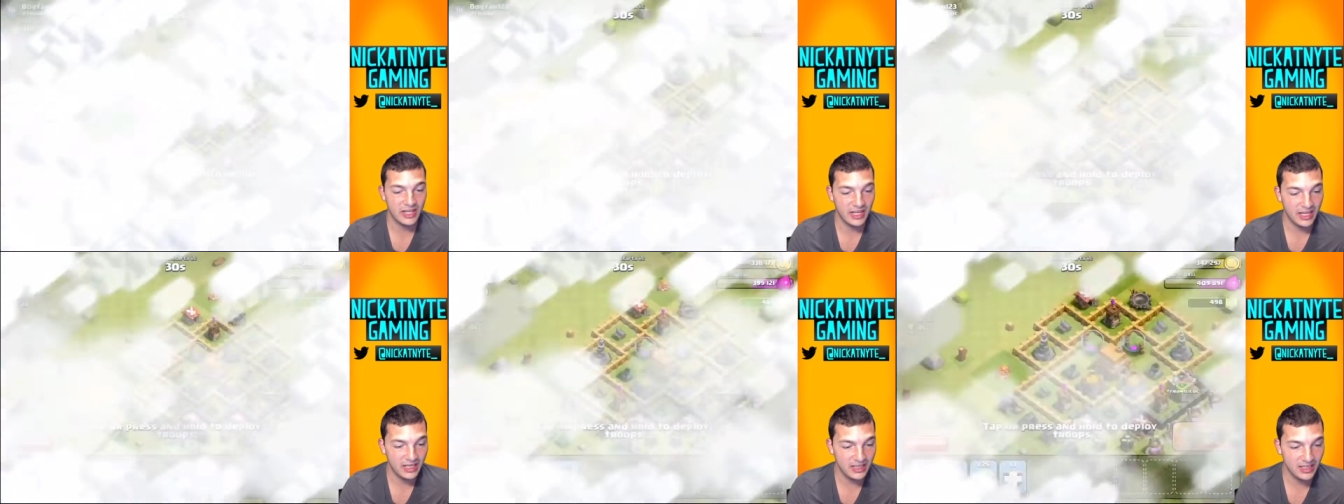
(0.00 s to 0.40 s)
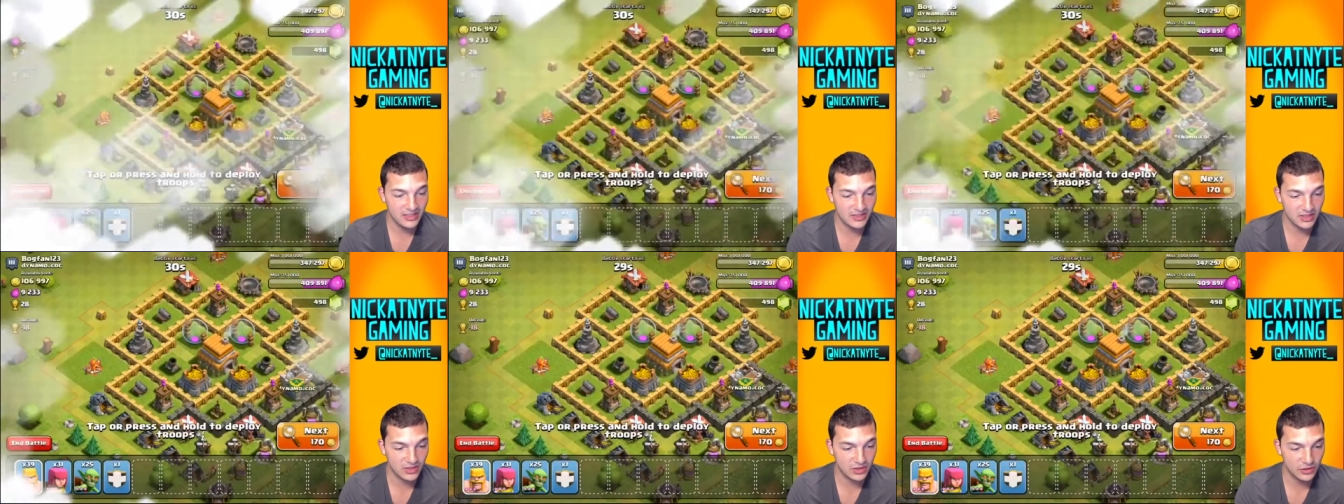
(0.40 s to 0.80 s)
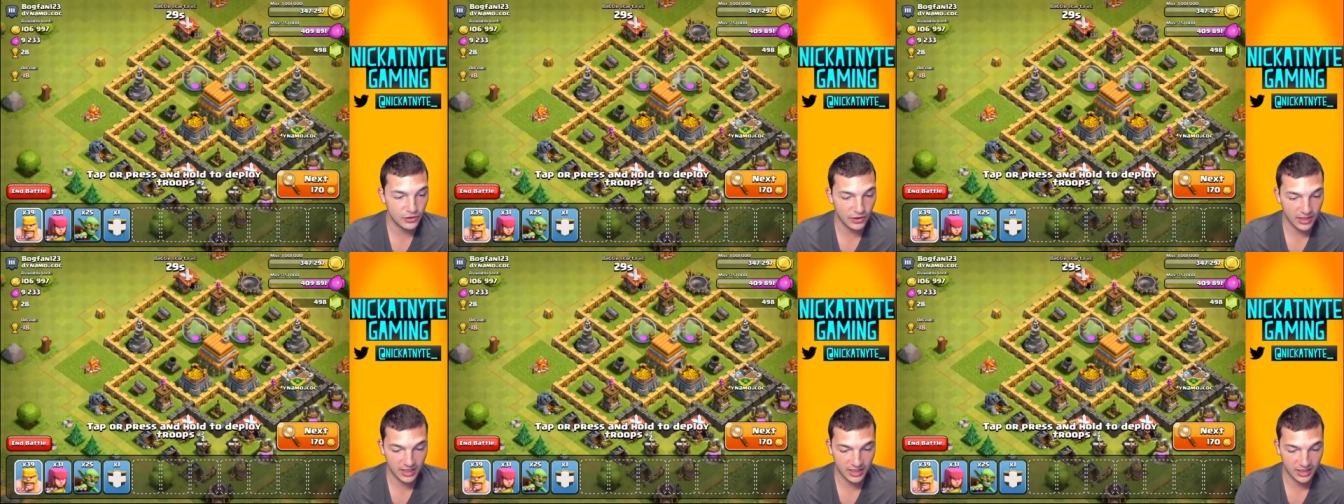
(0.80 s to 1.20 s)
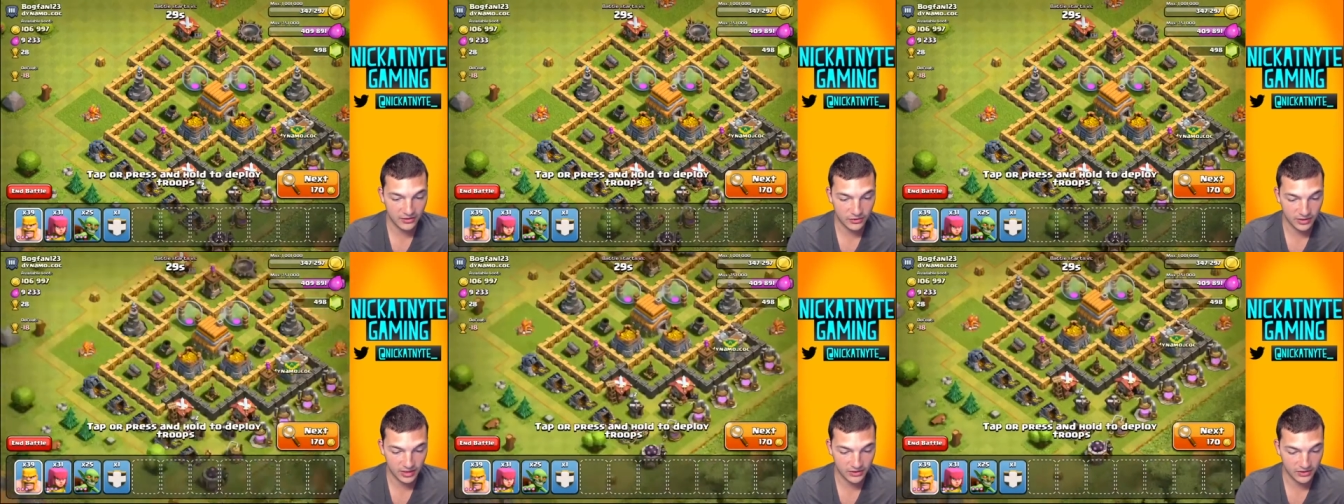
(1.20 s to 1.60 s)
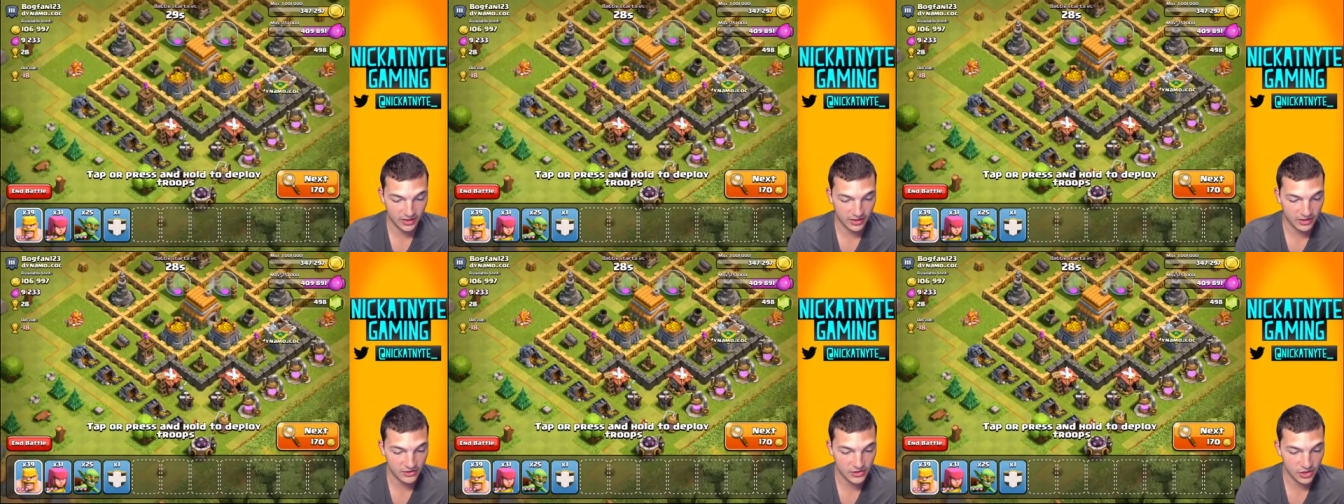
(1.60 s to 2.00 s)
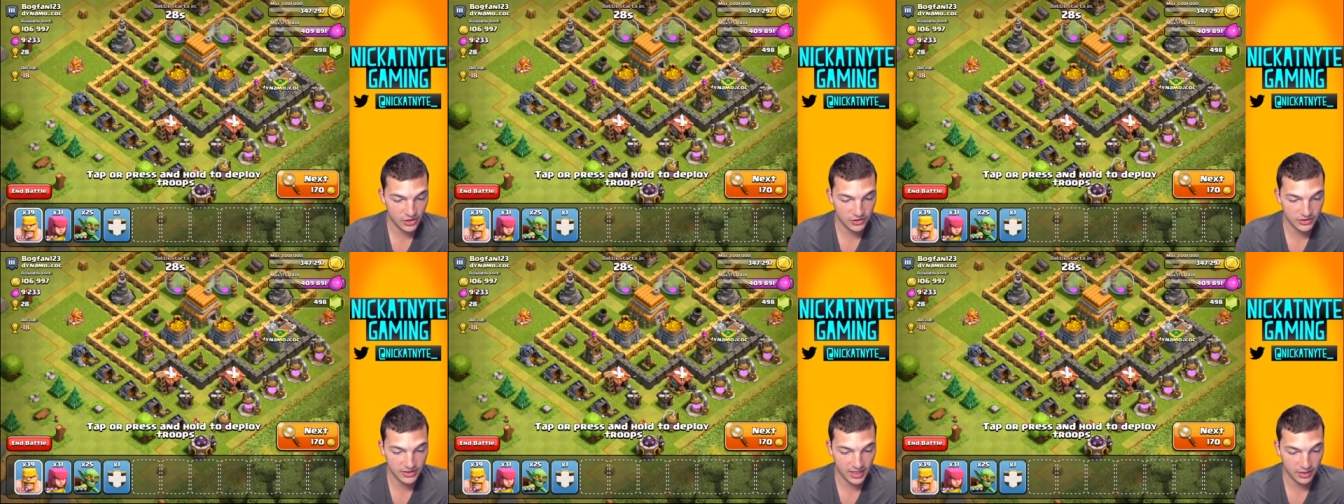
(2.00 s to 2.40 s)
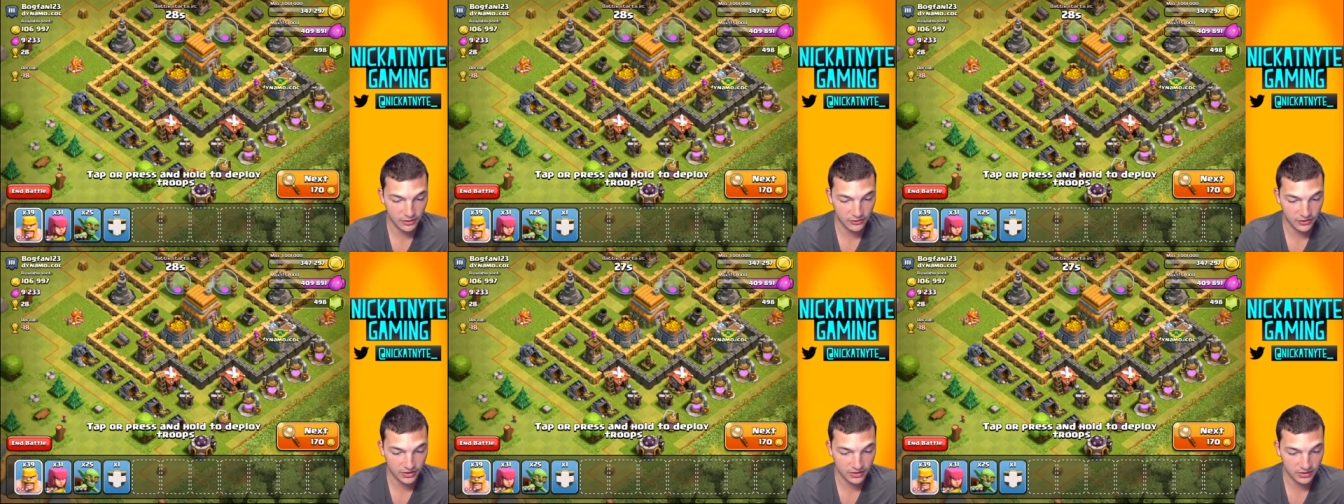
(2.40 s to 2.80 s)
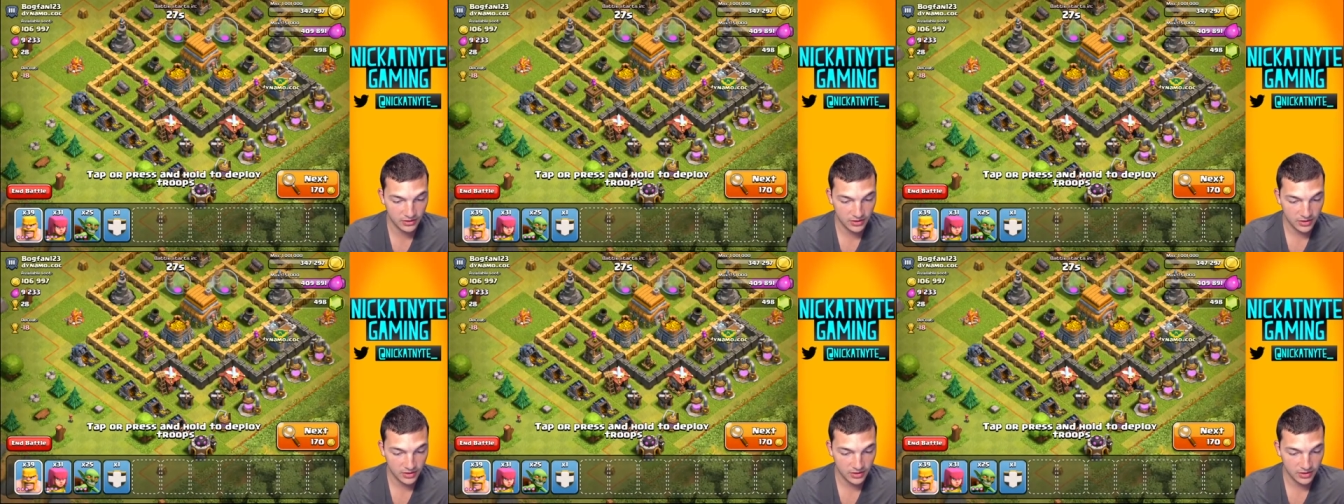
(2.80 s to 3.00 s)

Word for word: And he has a good clan castle on the outside. Here's 100,000.